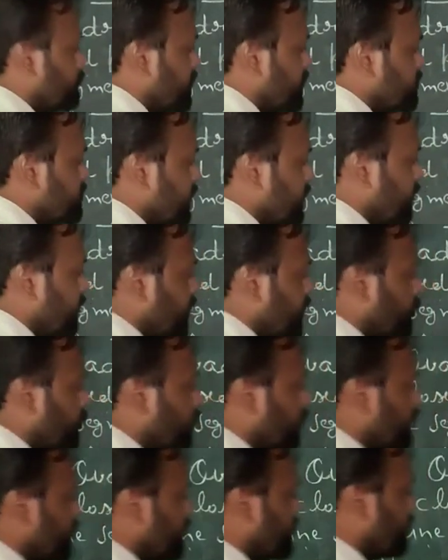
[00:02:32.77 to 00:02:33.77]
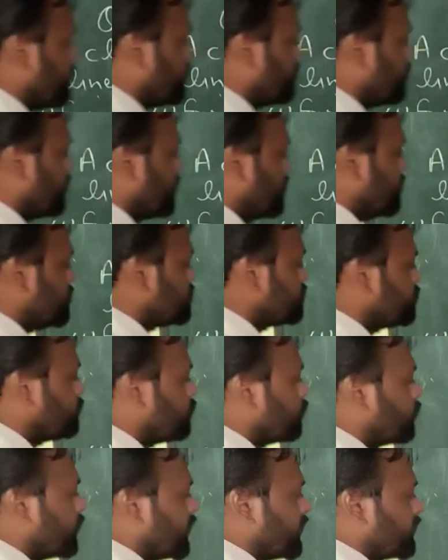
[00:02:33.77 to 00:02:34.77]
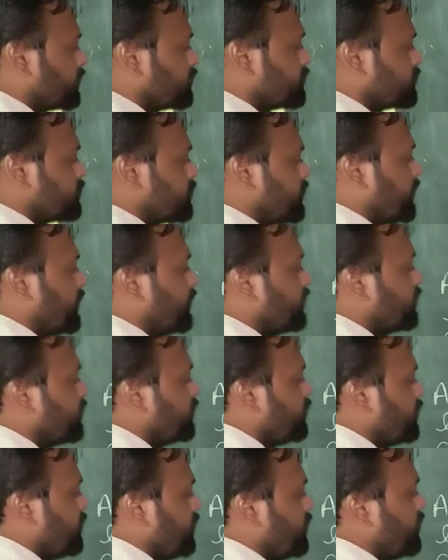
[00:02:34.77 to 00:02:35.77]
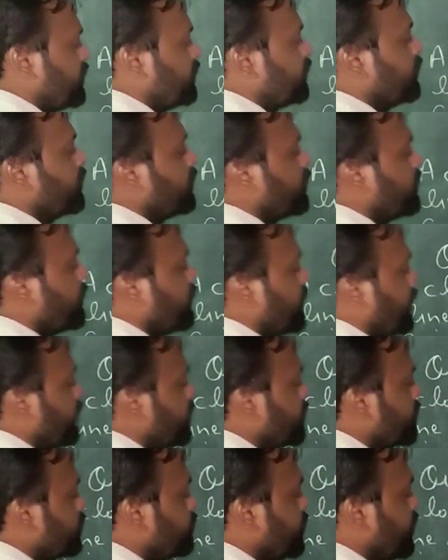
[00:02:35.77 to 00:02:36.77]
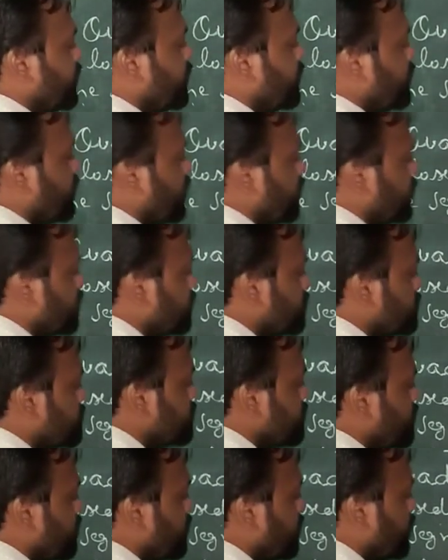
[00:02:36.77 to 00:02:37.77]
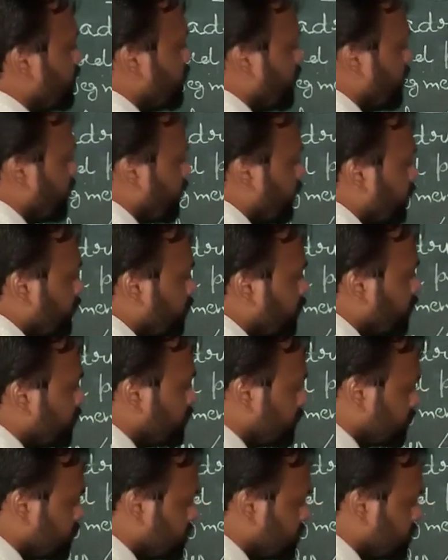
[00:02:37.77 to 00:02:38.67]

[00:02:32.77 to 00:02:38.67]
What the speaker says: basically a quadrilateral has 4 angles, angle A, angle B, angle C and angle